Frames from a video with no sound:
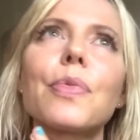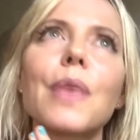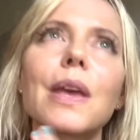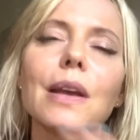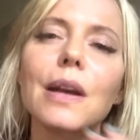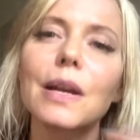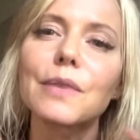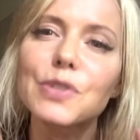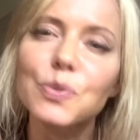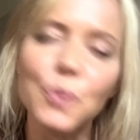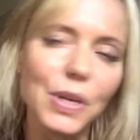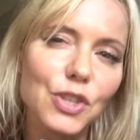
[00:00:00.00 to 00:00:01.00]
they can kind of
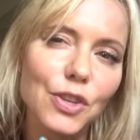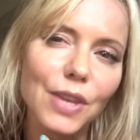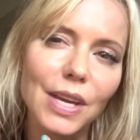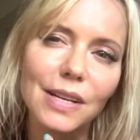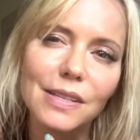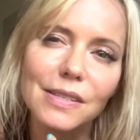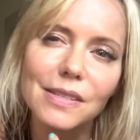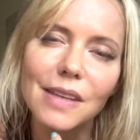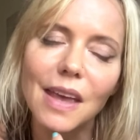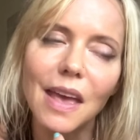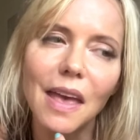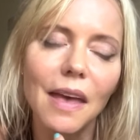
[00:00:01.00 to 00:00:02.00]
switch things
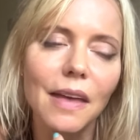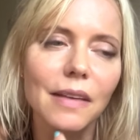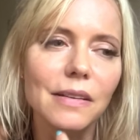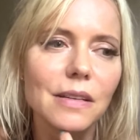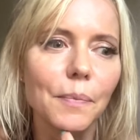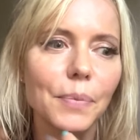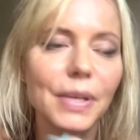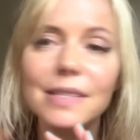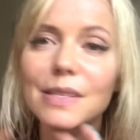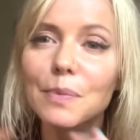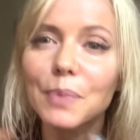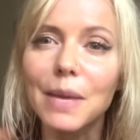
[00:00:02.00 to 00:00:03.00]
and
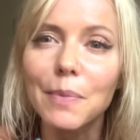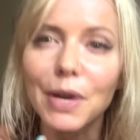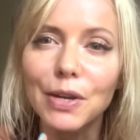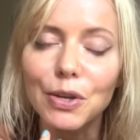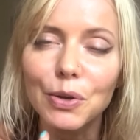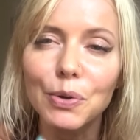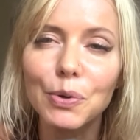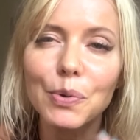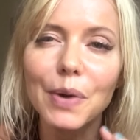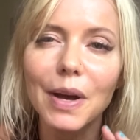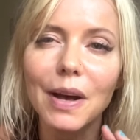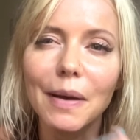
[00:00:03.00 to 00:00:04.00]
place the blame on you.